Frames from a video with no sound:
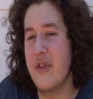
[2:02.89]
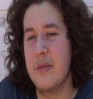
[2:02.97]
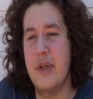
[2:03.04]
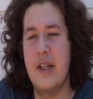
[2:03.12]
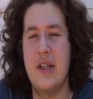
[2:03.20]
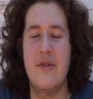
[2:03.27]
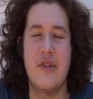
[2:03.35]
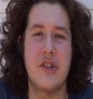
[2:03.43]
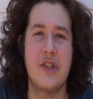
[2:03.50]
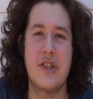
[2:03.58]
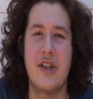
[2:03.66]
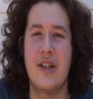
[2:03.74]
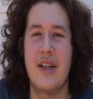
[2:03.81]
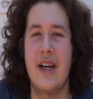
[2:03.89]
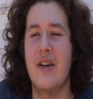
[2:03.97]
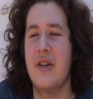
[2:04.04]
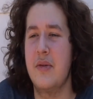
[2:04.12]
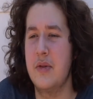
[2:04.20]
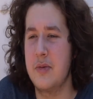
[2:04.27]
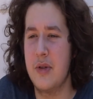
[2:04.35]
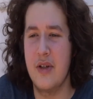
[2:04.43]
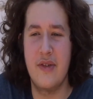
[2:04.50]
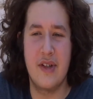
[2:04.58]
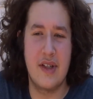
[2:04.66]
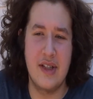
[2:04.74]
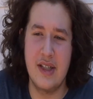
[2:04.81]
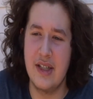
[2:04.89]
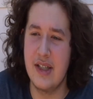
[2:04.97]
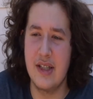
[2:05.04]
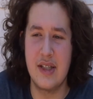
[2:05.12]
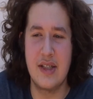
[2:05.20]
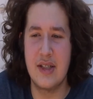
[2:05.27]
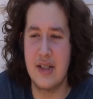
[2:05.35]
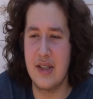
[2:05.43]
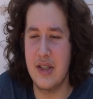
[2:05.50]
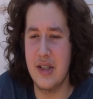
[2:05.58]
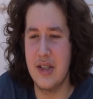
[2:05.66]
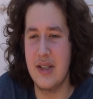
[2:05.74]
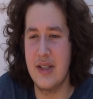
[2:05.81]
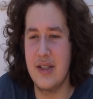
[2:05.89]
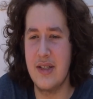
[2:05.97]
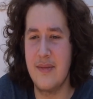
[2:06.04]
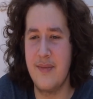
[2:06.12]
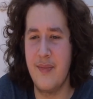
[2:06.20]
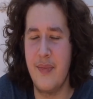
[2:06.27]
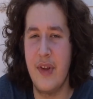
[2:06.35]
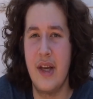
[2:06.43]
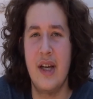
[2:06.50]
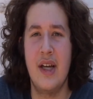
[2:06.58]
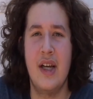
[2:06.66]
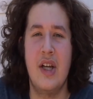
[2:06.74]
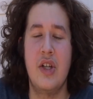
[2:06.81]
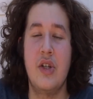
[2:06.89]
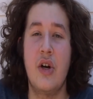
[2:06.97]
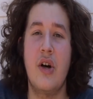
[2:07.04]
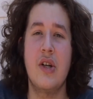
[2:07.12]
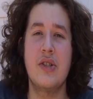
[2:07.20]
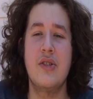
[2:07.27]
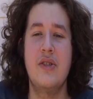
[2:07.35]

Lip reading: me, first starting out, it was perfectly good. You'll also